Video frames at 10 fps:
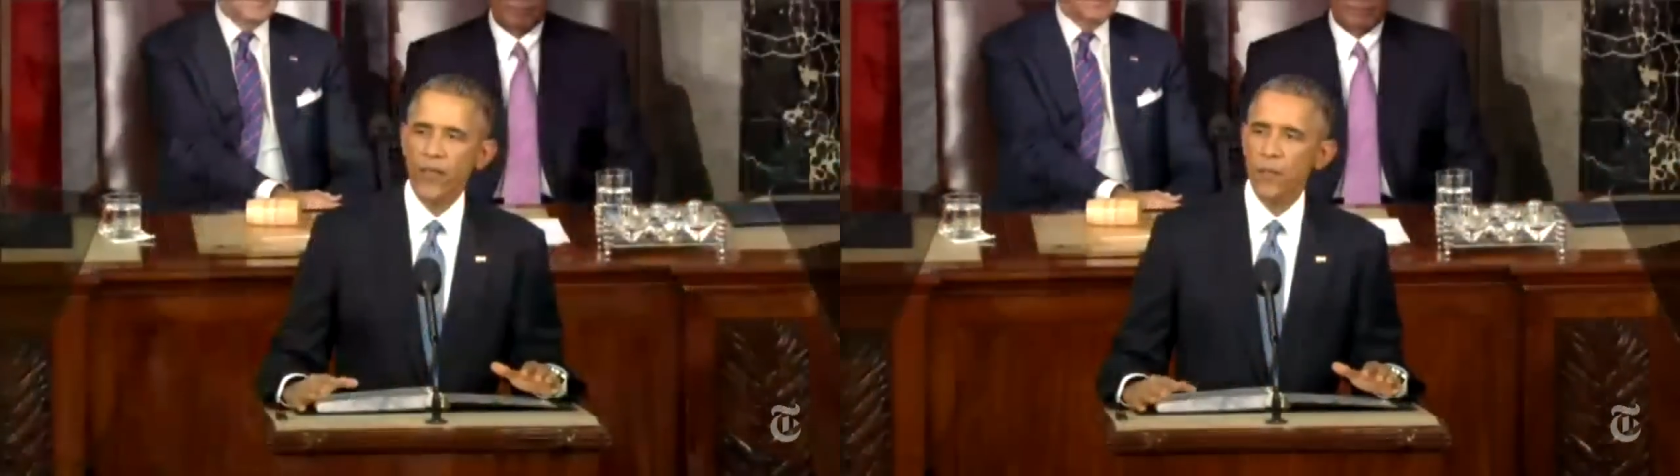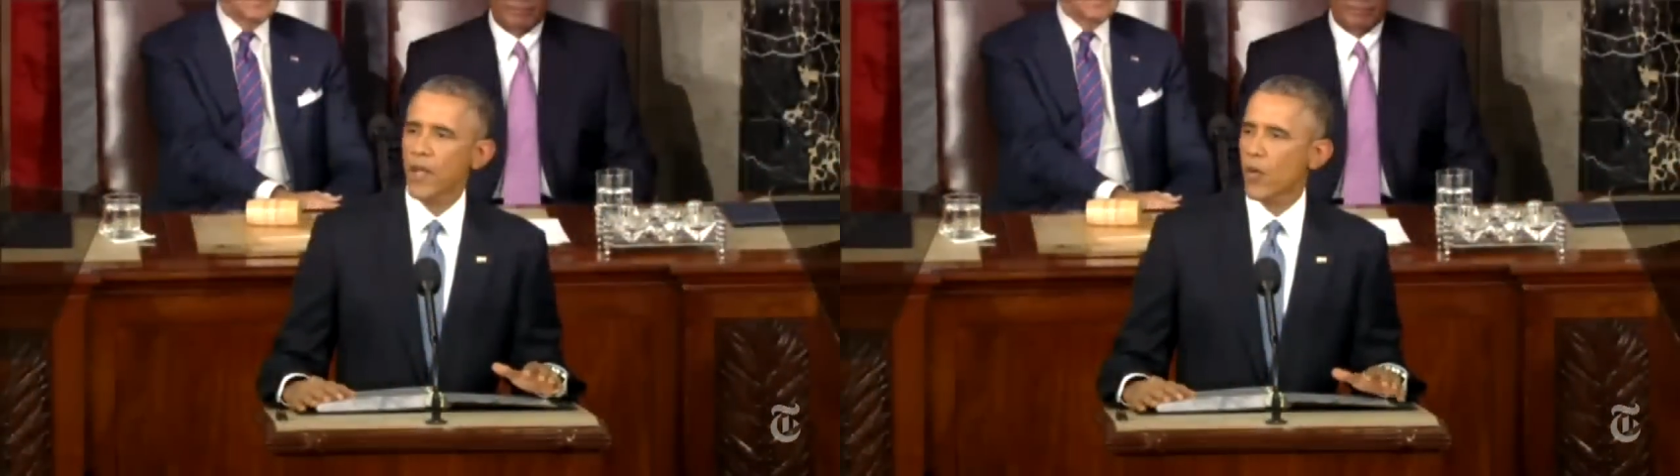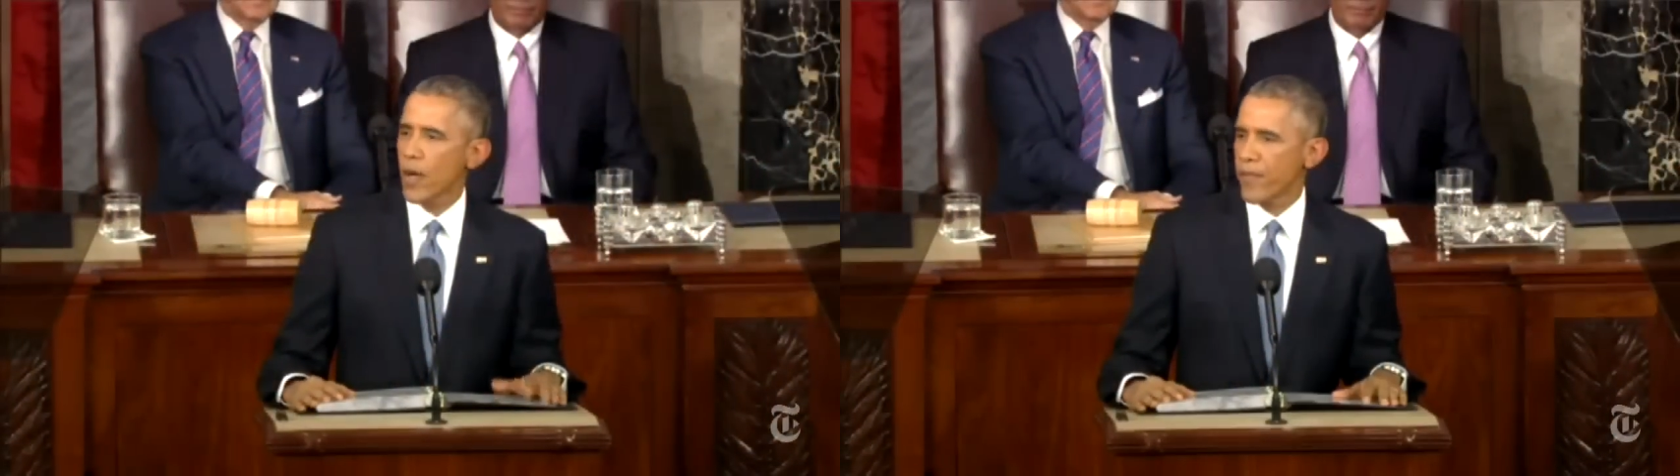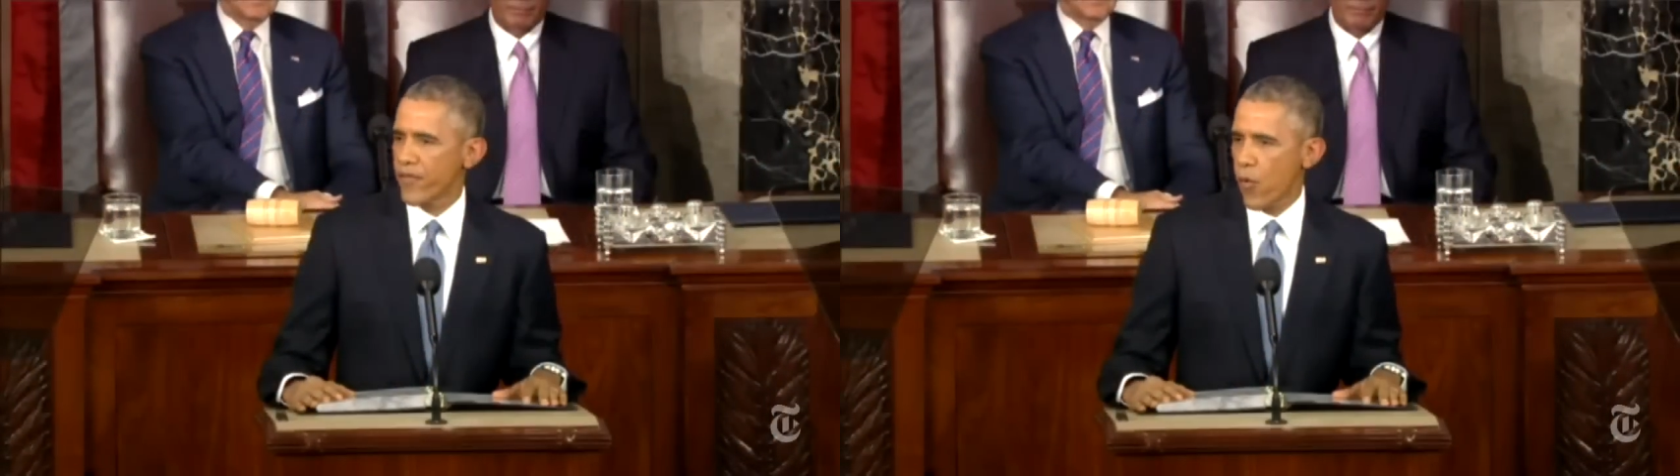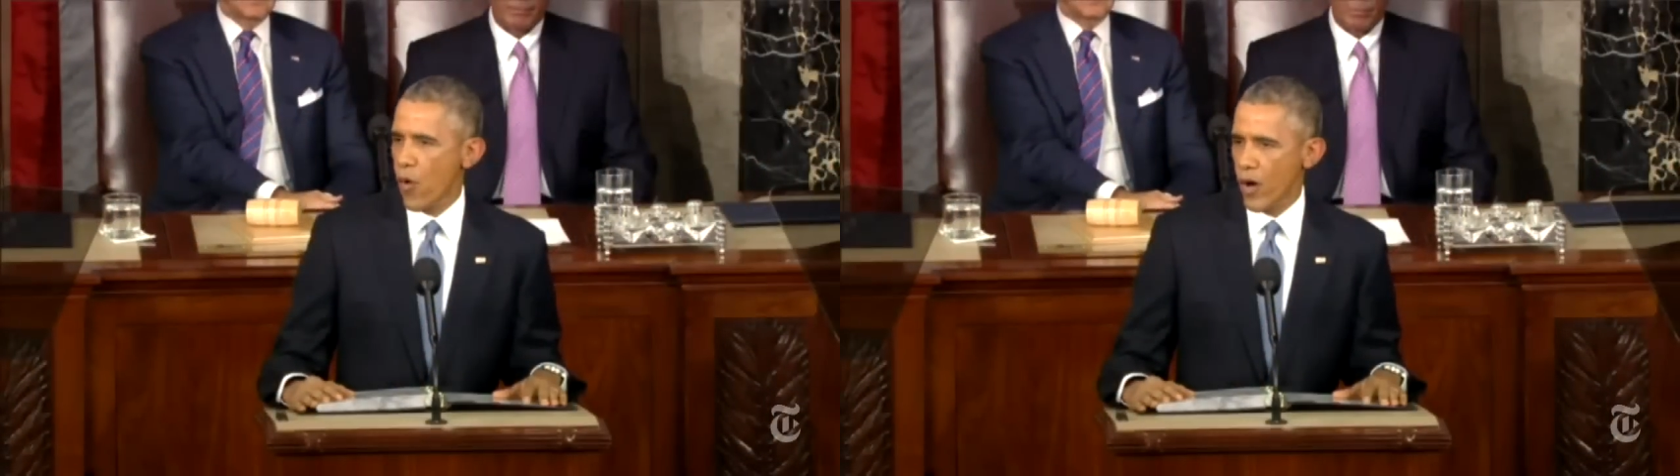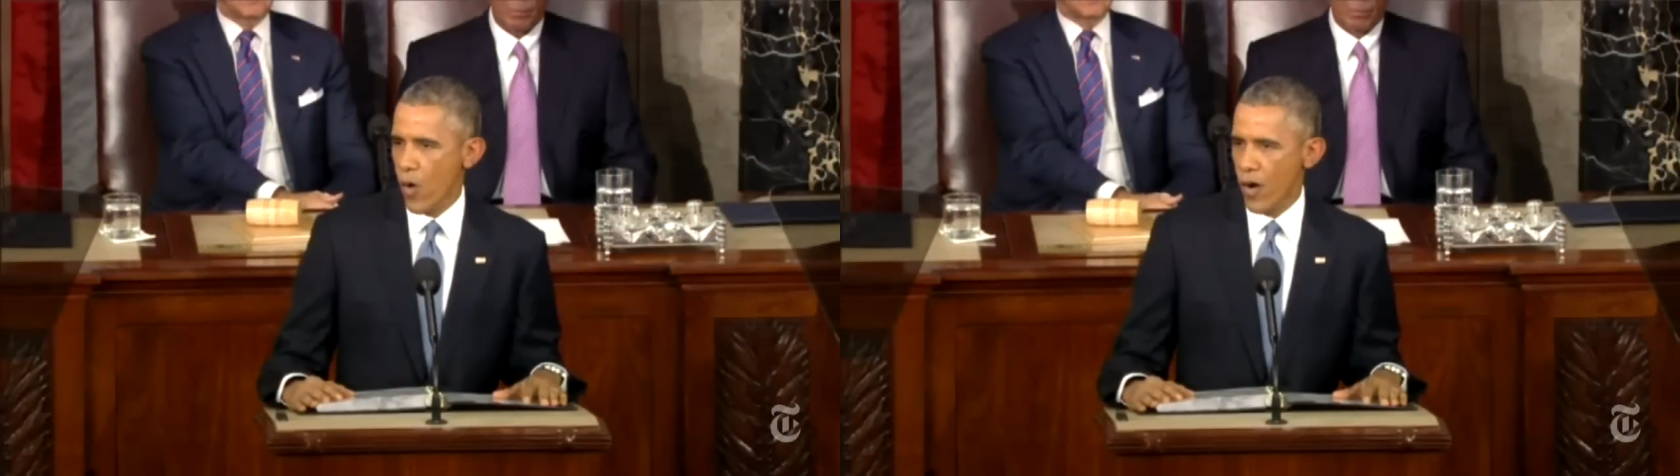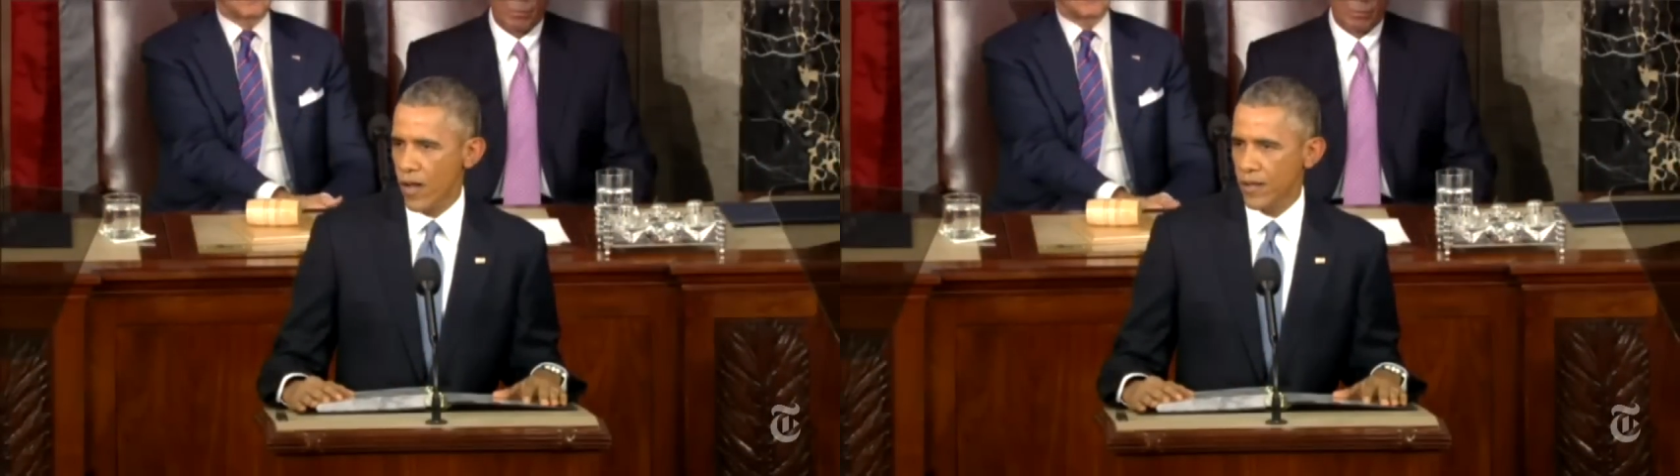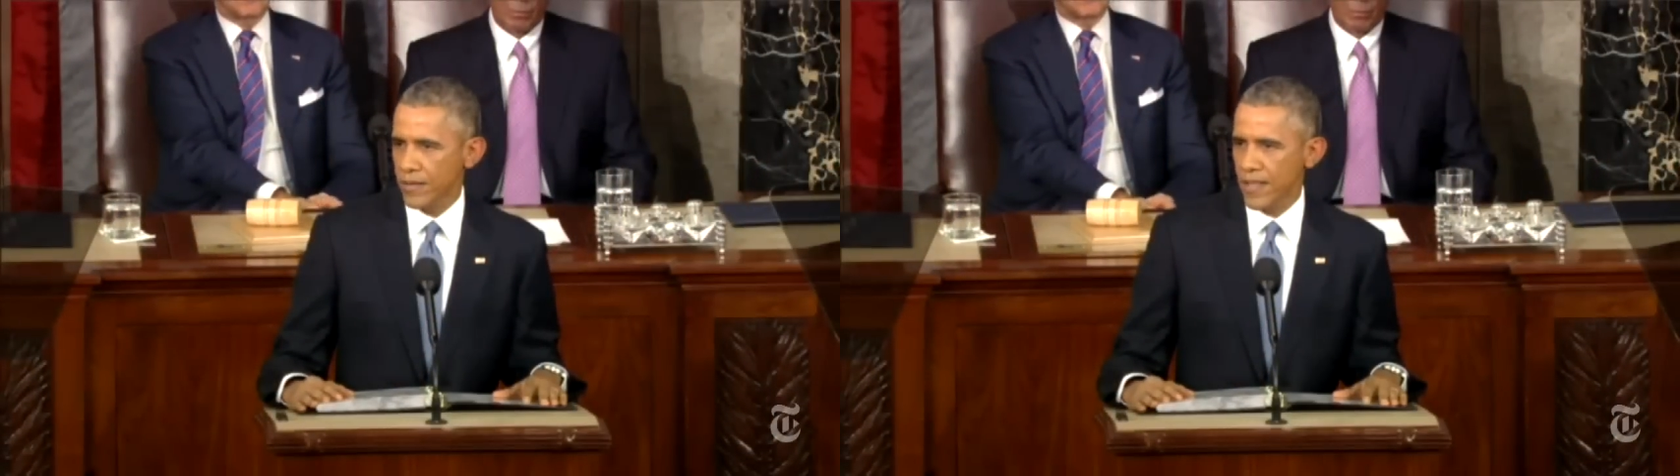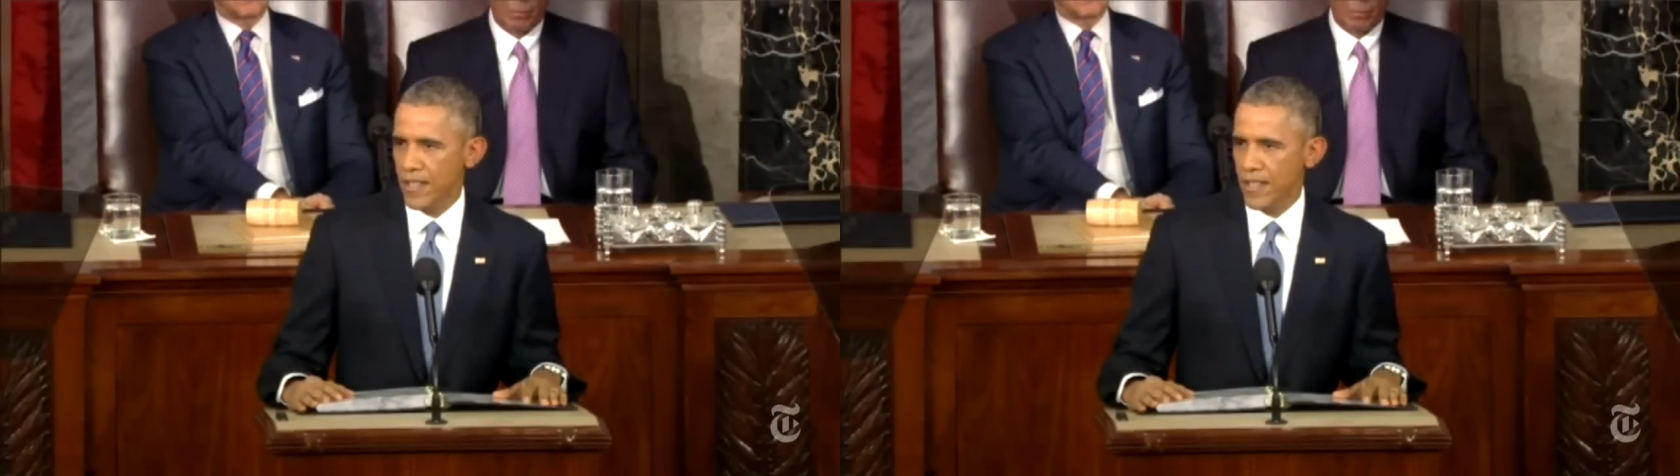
from the grip of foreign oil